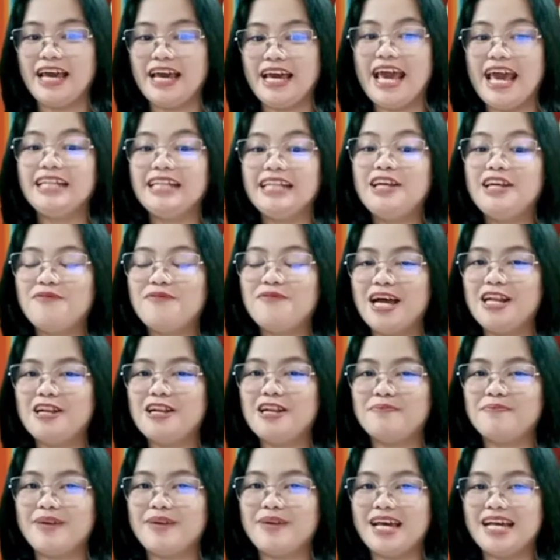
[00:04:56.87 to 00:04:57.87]
and
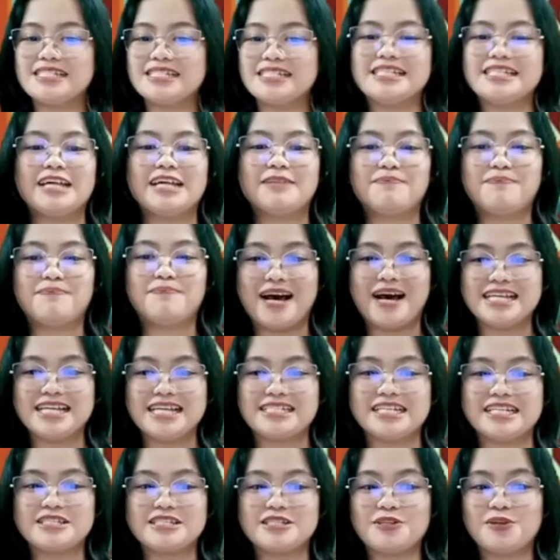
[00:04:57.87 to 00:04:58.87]
developments that
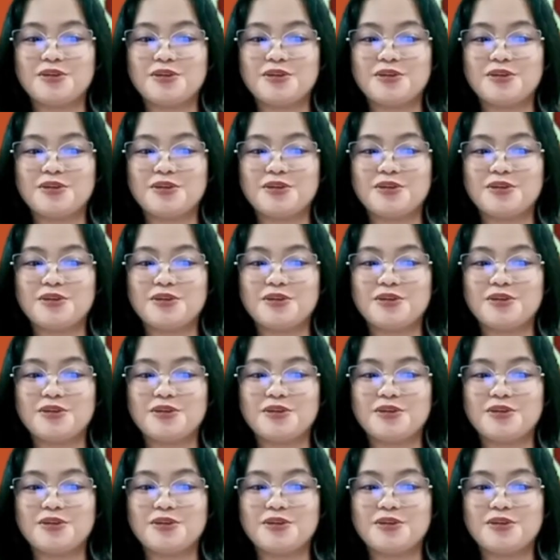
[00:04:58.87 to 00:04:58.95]
passes